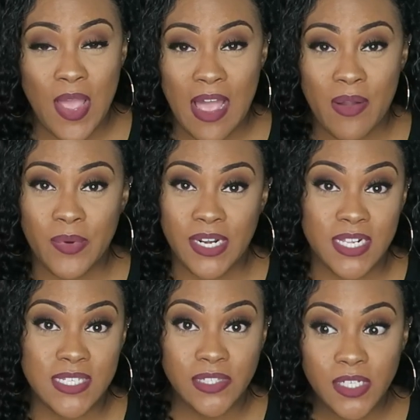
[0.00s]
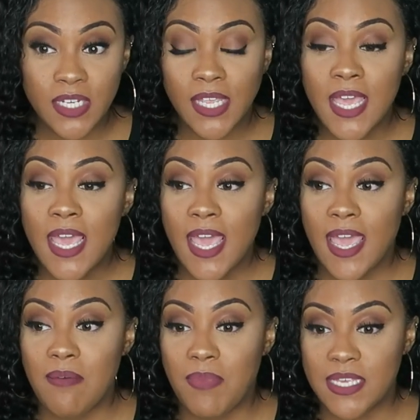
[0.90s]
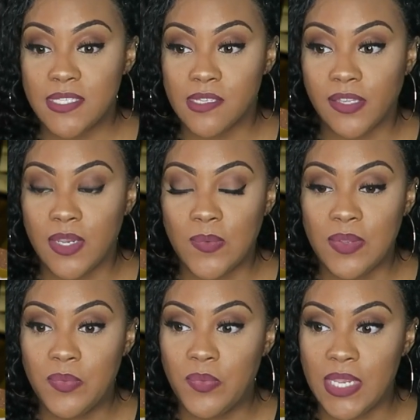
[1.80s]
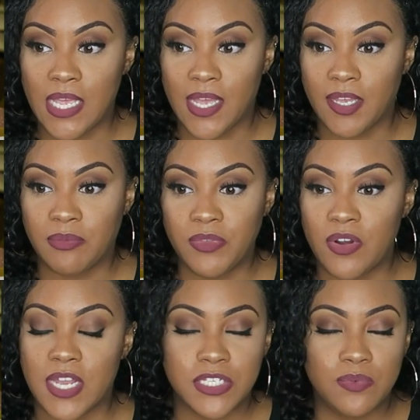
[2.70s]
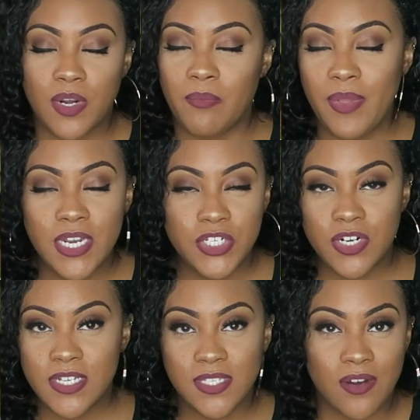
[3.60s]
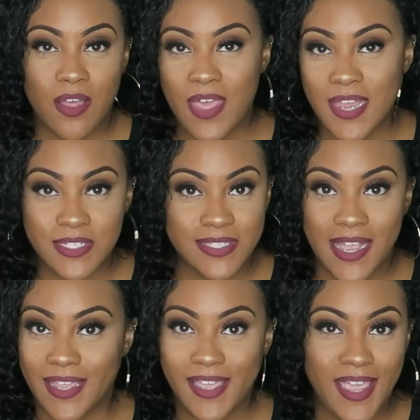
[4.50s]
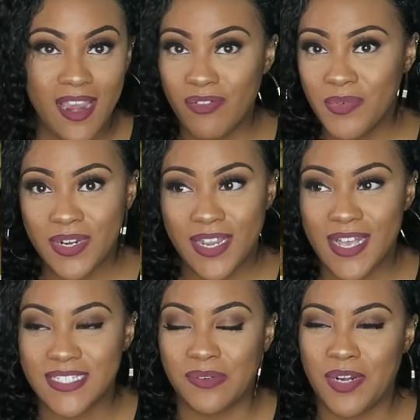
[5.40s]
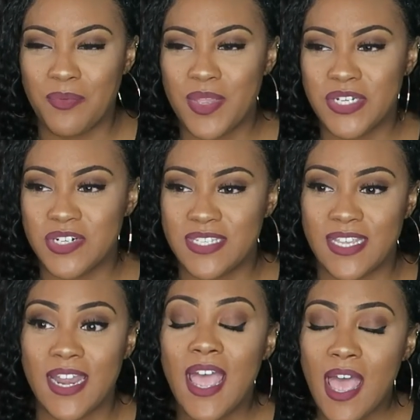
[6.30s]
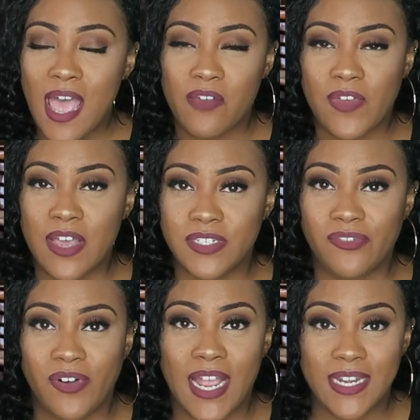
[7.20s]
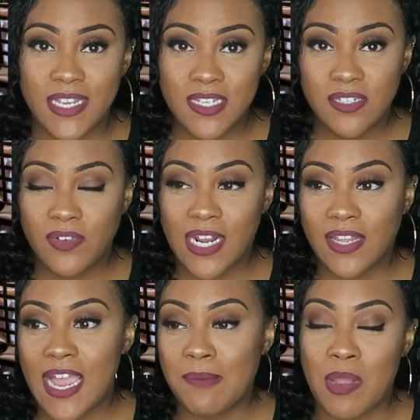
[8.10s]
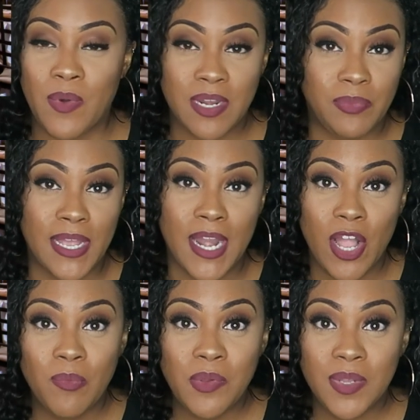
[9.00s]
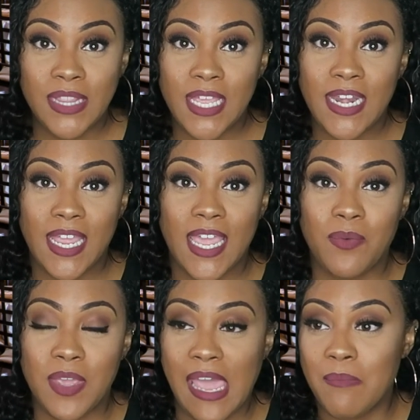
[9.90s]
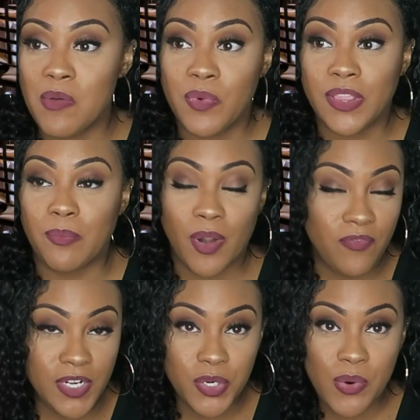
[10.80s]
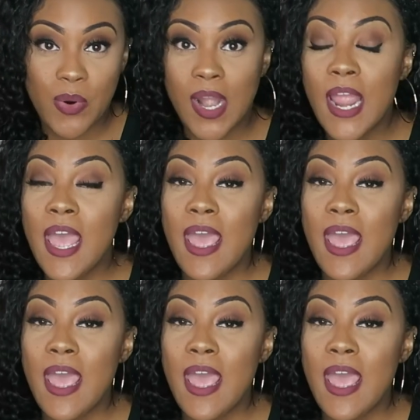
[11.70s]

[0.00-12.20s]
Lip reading: how I wanted it to look, and basically we you know, I just went on Pinterest and all that, just like everyone does. I went on Pinterest and I found different ideas of what I like. My wedding planner helped me with it, and we came up with the perfect decor.